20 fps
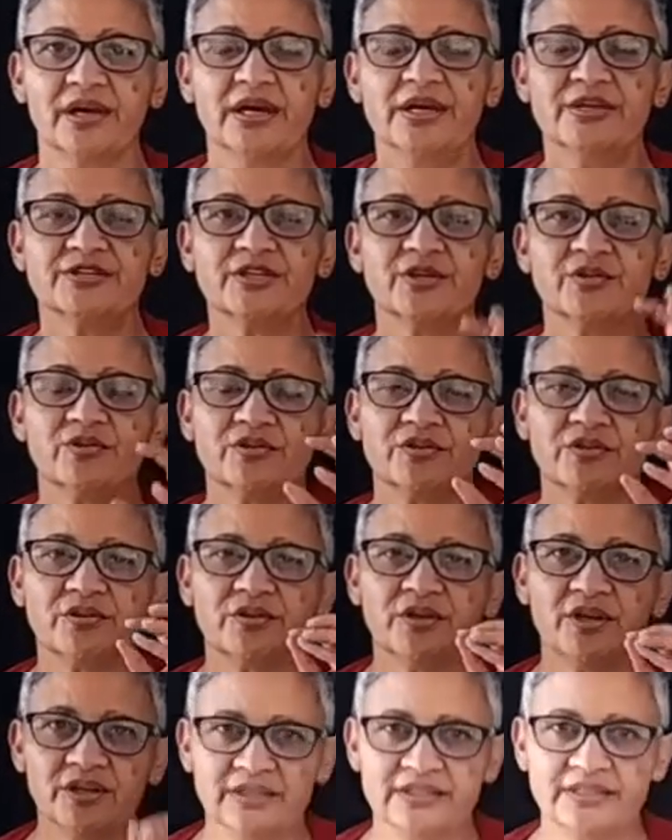So
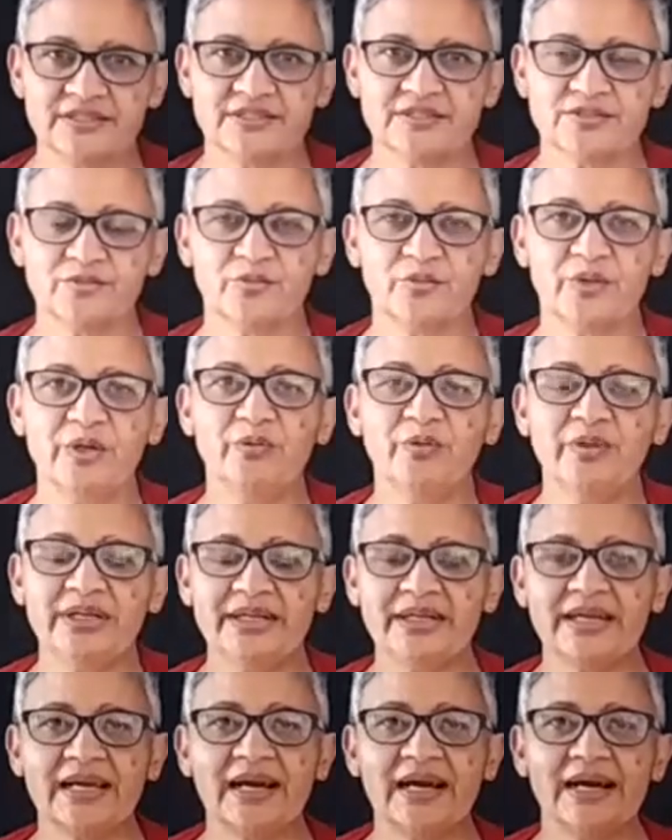colleagues, when we
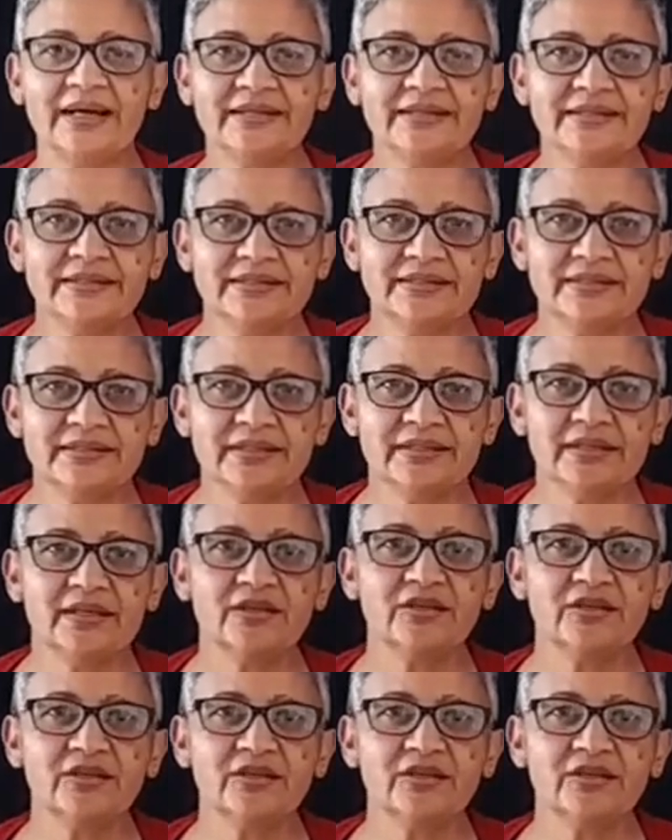create a